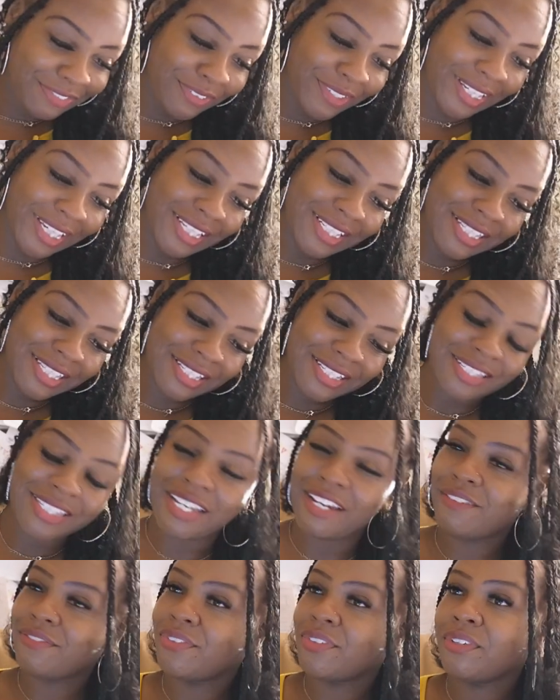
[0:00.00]
For instance,
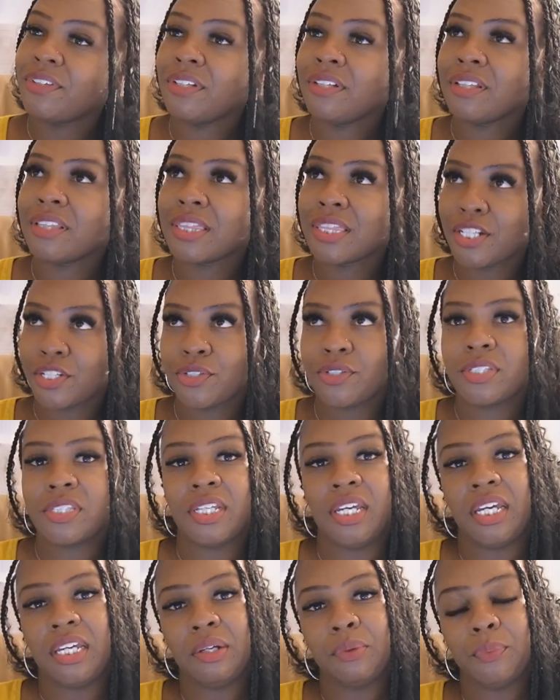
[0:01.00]
every
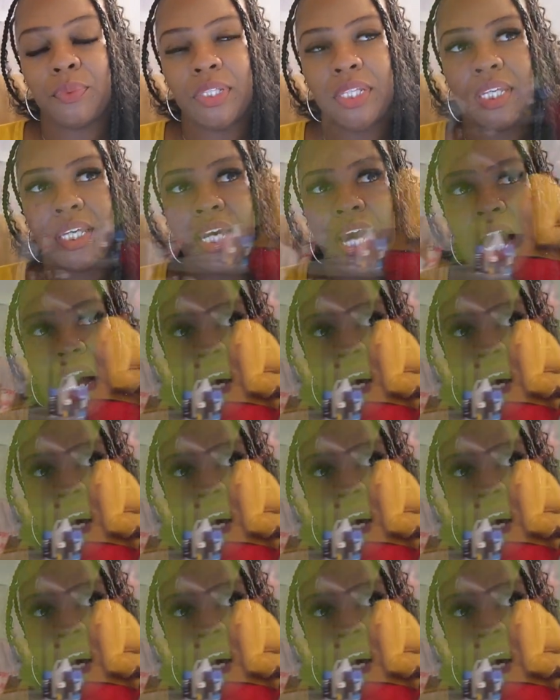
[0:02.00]
Thursday we get